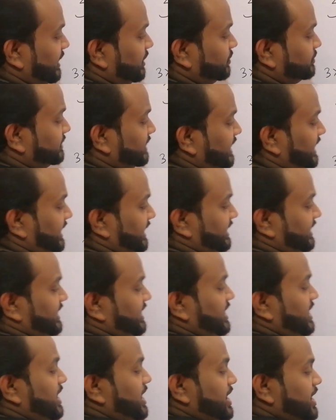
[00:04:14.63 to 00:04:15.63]
into
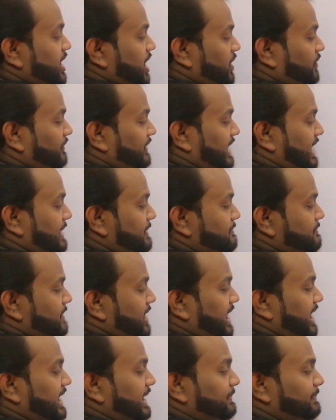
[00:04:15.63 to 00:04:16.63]
3. Now when I
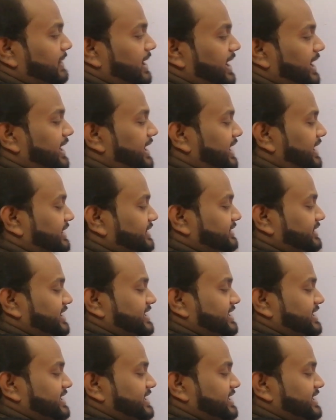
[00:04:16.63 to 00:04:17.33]
multiply